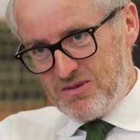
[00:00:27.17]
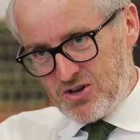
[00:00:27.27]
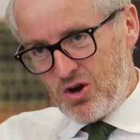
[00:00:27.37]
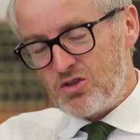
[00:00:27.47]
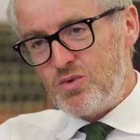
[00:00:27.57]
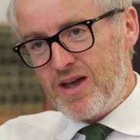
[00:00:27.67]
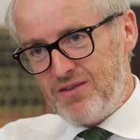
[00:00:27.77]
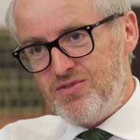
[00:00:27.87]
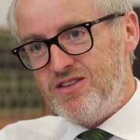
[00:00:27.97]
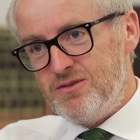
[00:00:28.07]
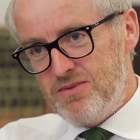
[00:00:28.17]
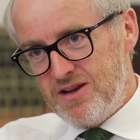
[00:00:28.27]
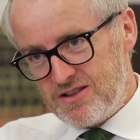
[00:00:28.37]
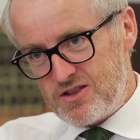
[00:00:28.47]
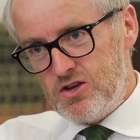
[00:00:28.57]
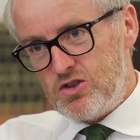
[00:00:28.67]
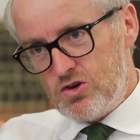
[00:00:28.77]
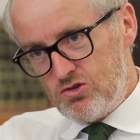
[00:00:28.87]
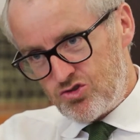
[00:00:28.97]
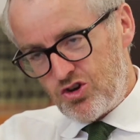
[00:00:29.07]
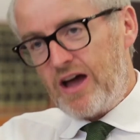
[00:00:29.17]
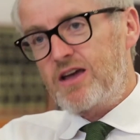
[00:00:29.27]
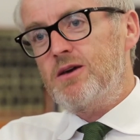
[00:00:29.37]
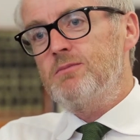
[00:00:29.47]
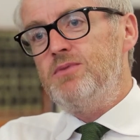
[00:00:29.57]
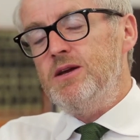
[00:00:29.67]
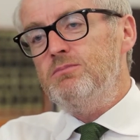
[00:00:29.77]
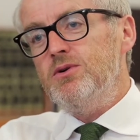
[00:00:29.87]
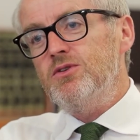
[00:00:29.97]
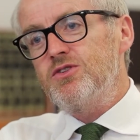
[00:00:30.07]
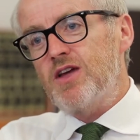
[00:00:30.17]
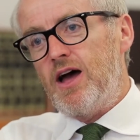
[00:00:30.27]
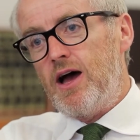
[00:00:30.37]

because we have this ability to track people's